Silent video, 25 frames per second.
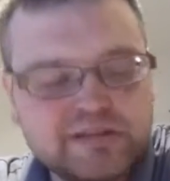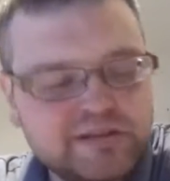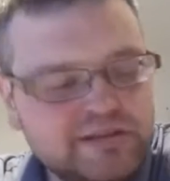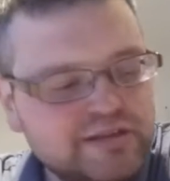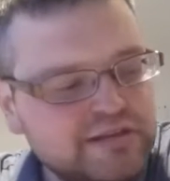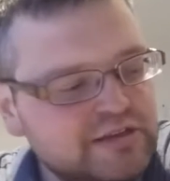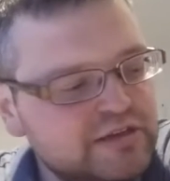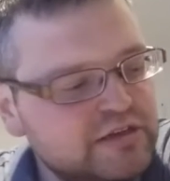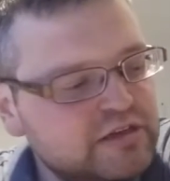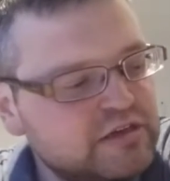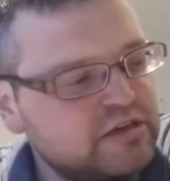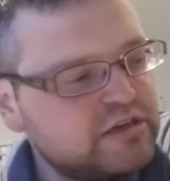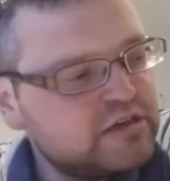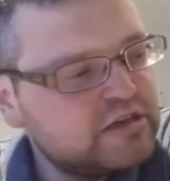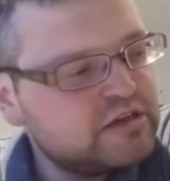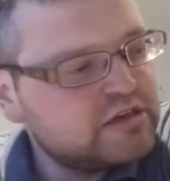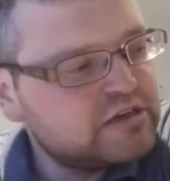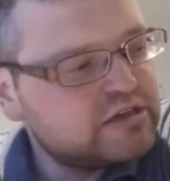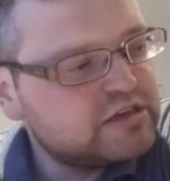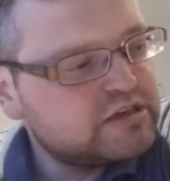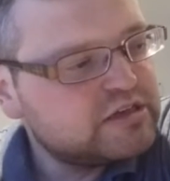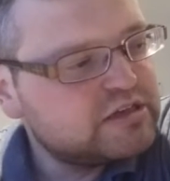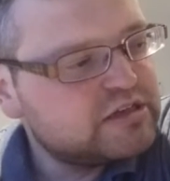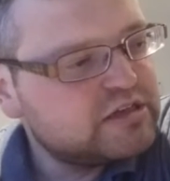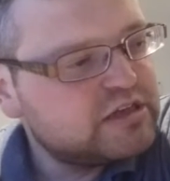
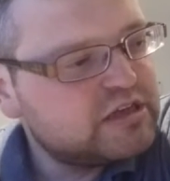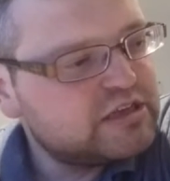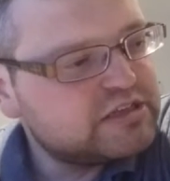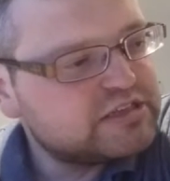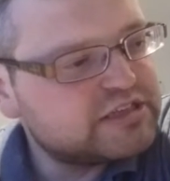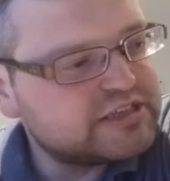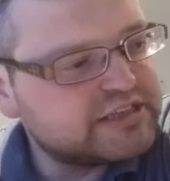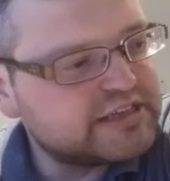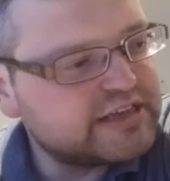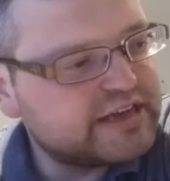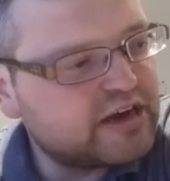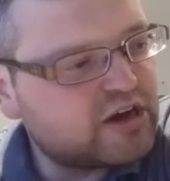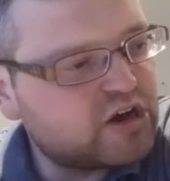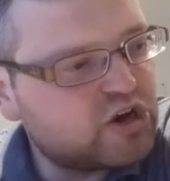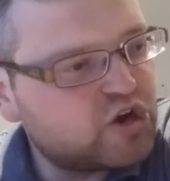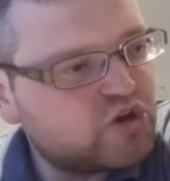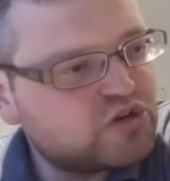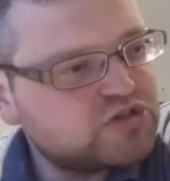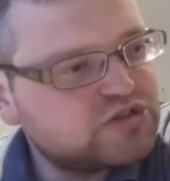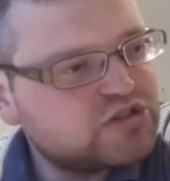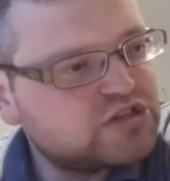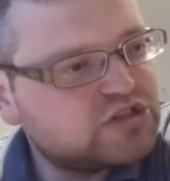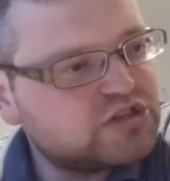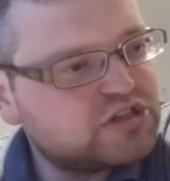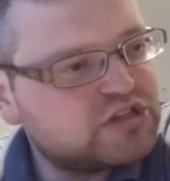So yeah, I
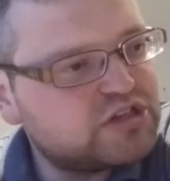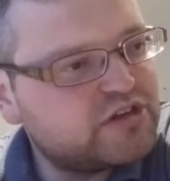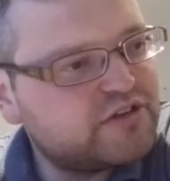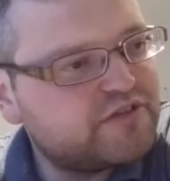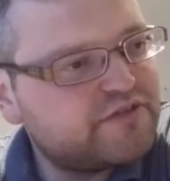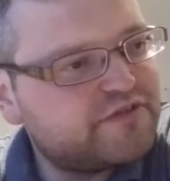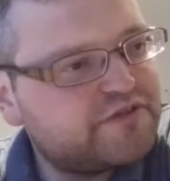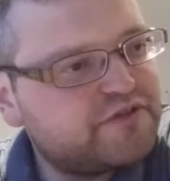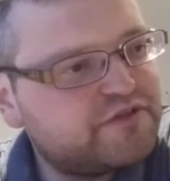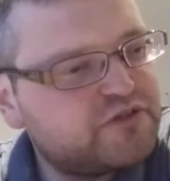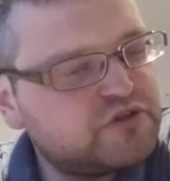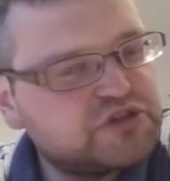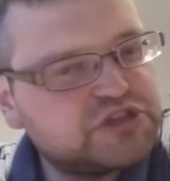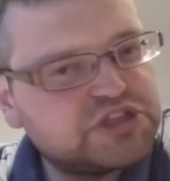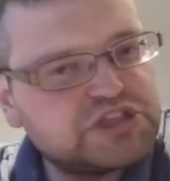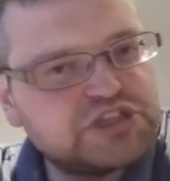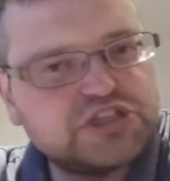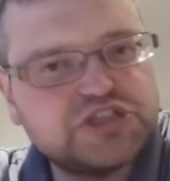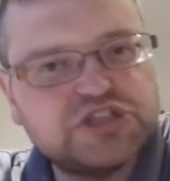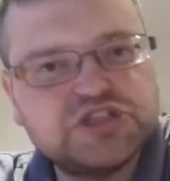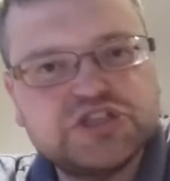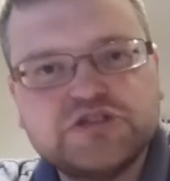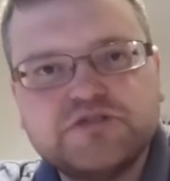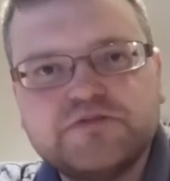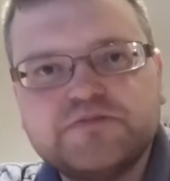lost
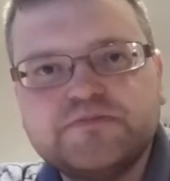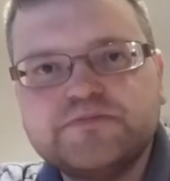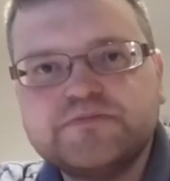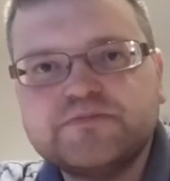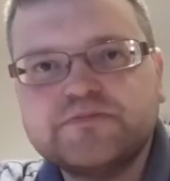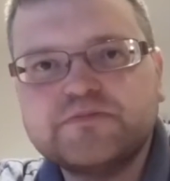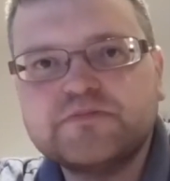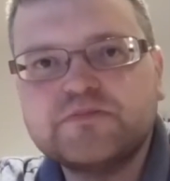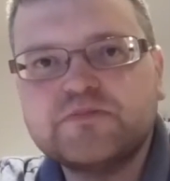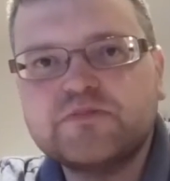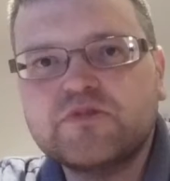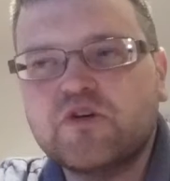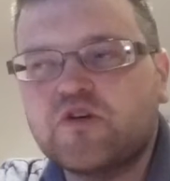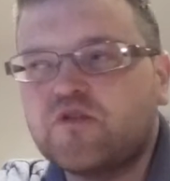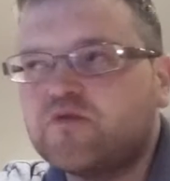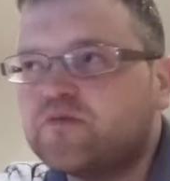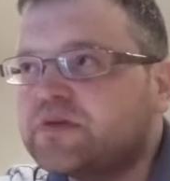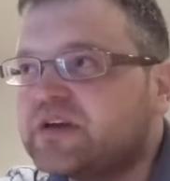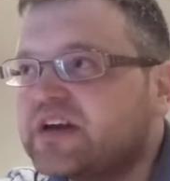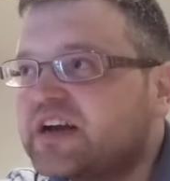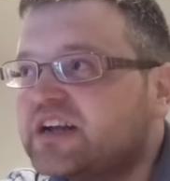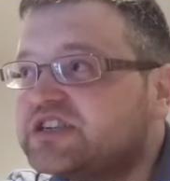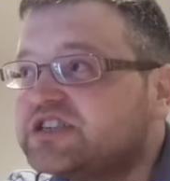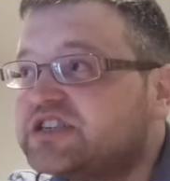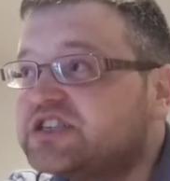footage of
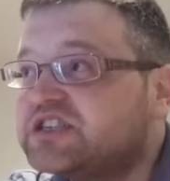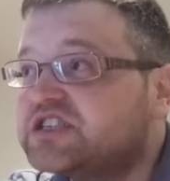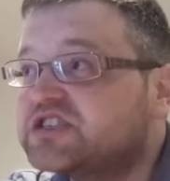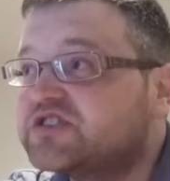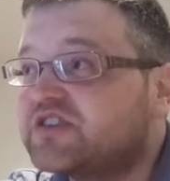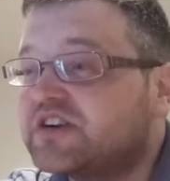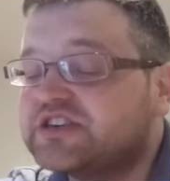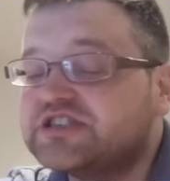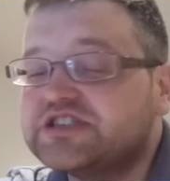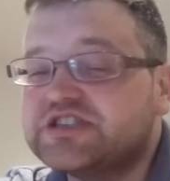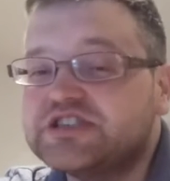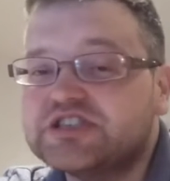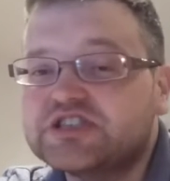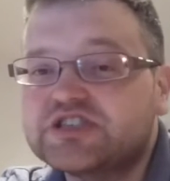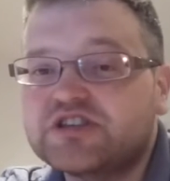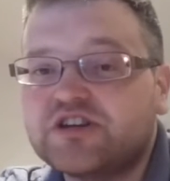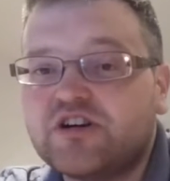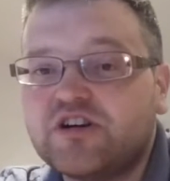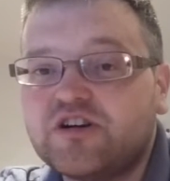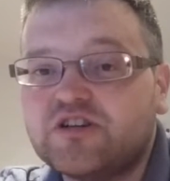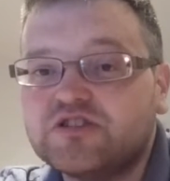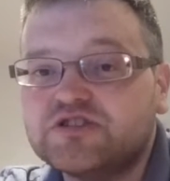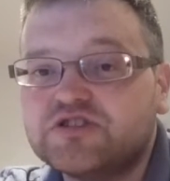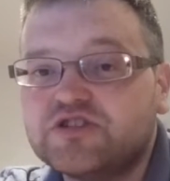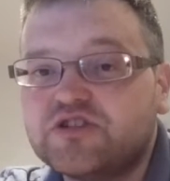me actually scratching the
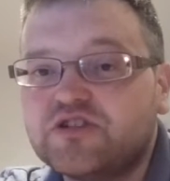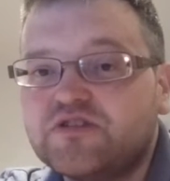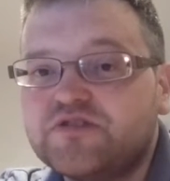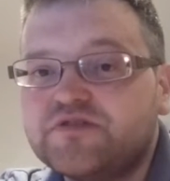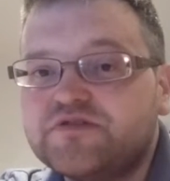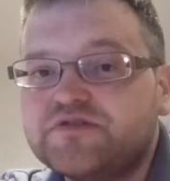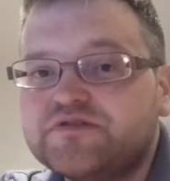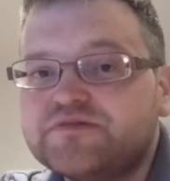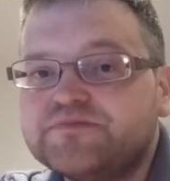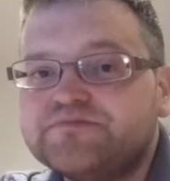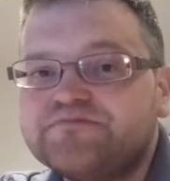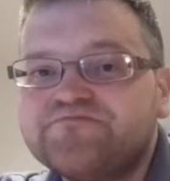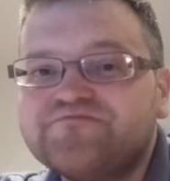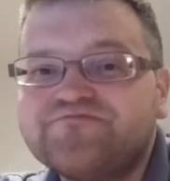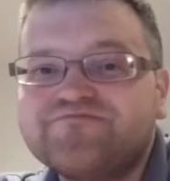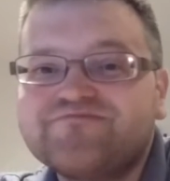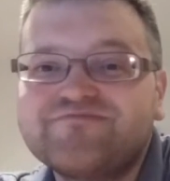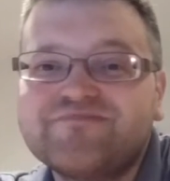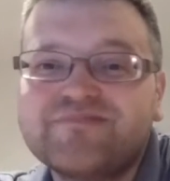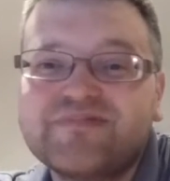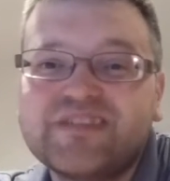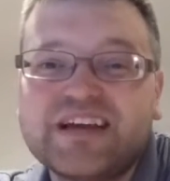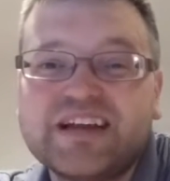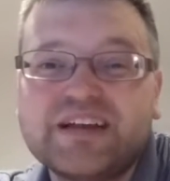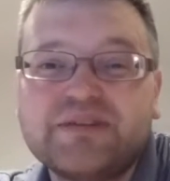cards off,
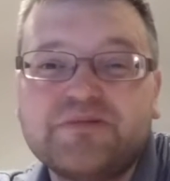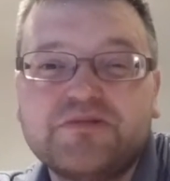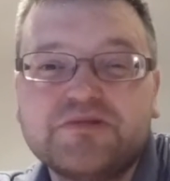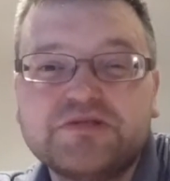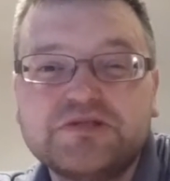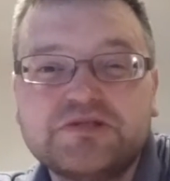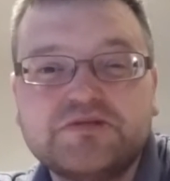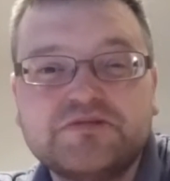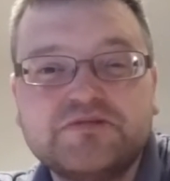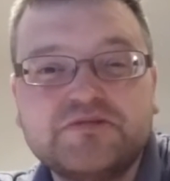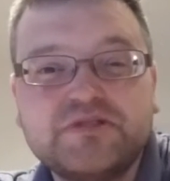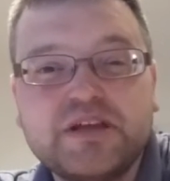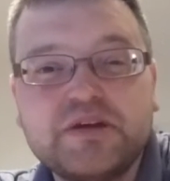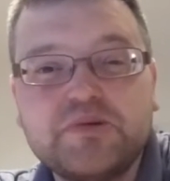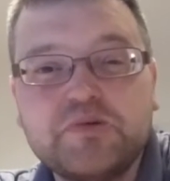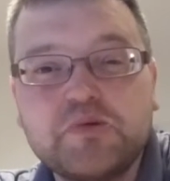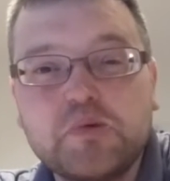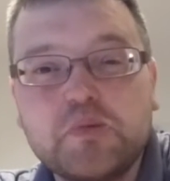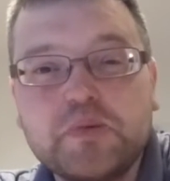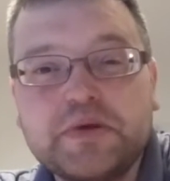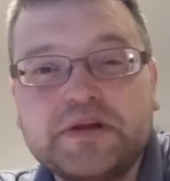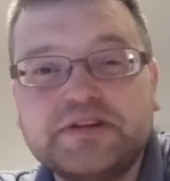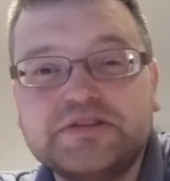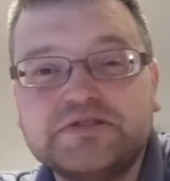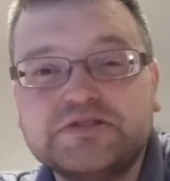and it was, they
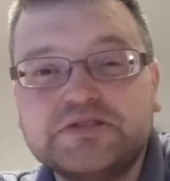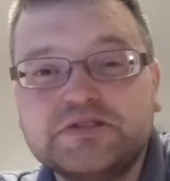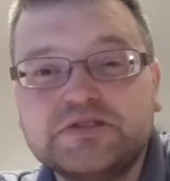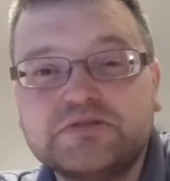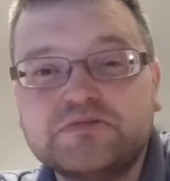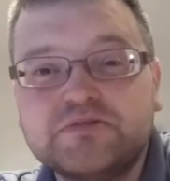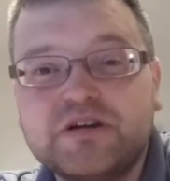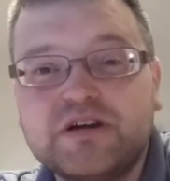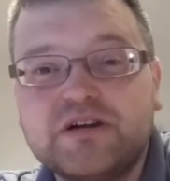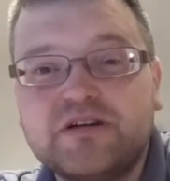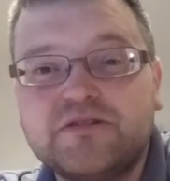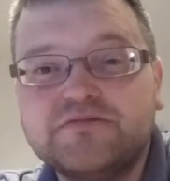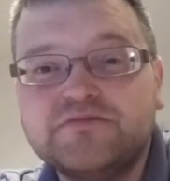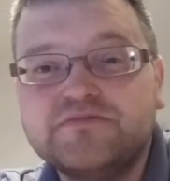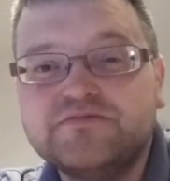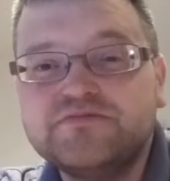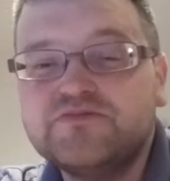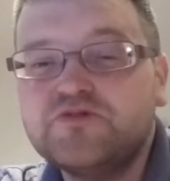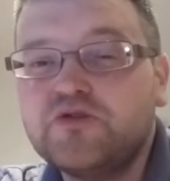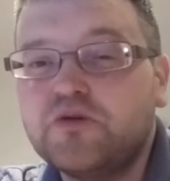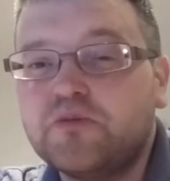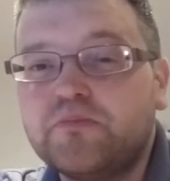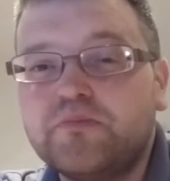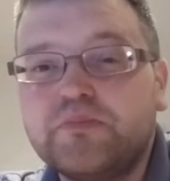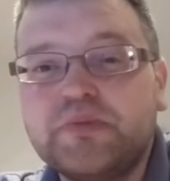were winners as well.
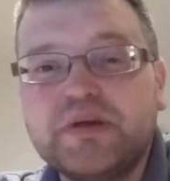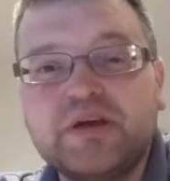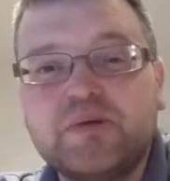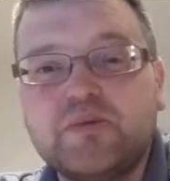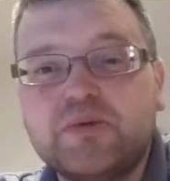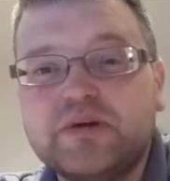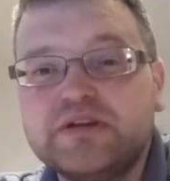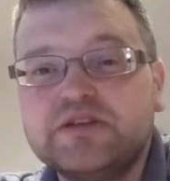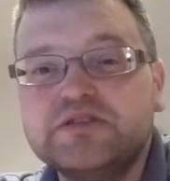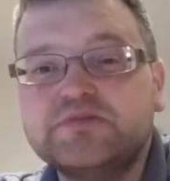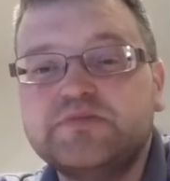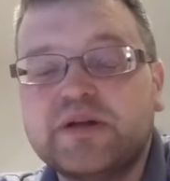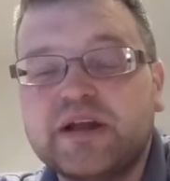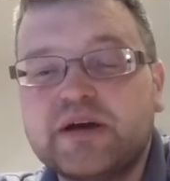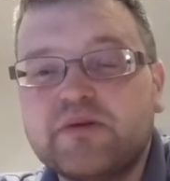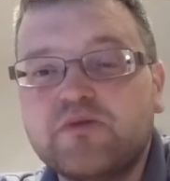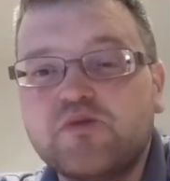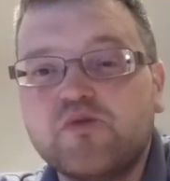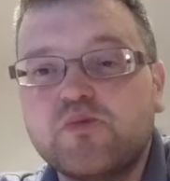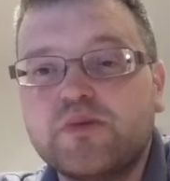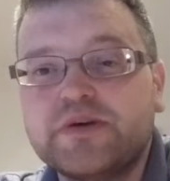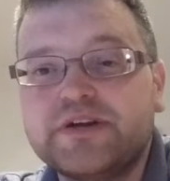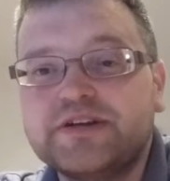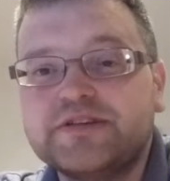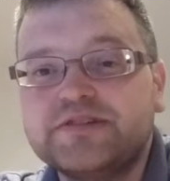Not big winners, but they
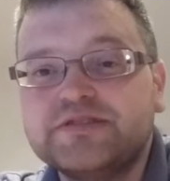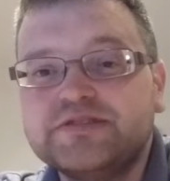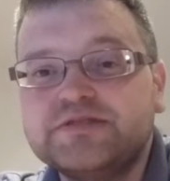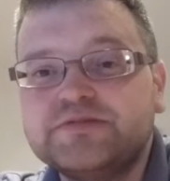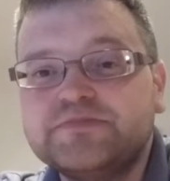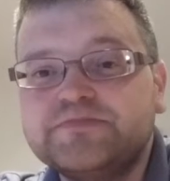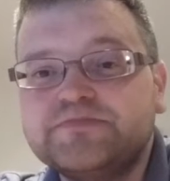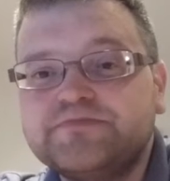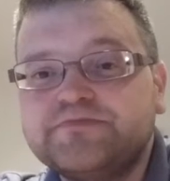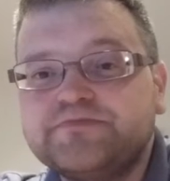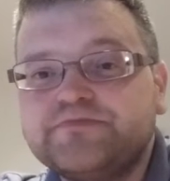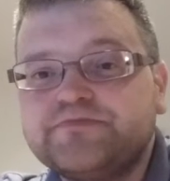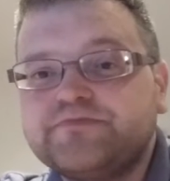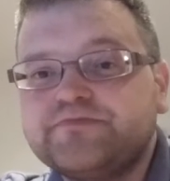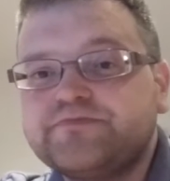were winners.